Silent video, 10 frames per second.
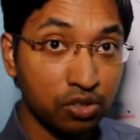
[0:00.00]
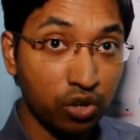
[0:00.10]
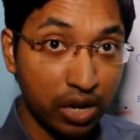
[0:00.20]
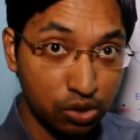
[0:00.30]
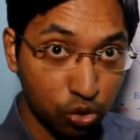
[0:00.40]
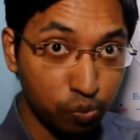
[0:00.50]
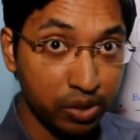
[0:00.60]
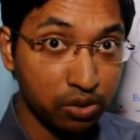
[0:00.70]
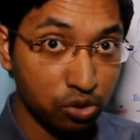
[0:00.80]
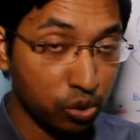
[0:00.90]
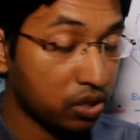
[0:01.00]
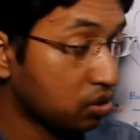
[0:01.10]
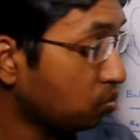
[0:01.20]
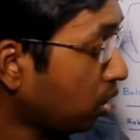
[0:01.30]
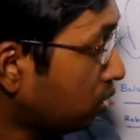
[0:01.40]
trisomy
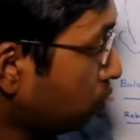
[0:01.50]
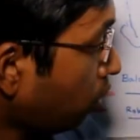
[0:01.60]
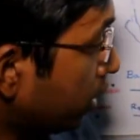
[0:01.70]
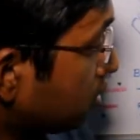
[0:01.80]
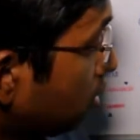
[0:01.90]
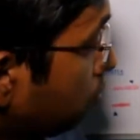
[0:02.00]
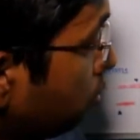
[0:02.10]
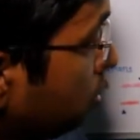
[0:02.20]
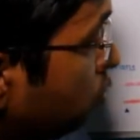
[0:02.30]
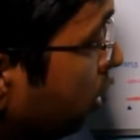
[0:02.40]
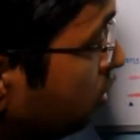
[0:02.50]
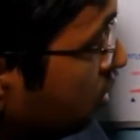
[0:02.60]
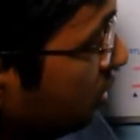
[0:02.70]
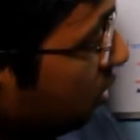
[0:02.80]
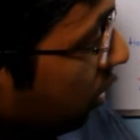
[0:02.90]
21. For example, you can
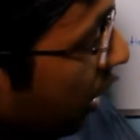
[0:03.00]
see the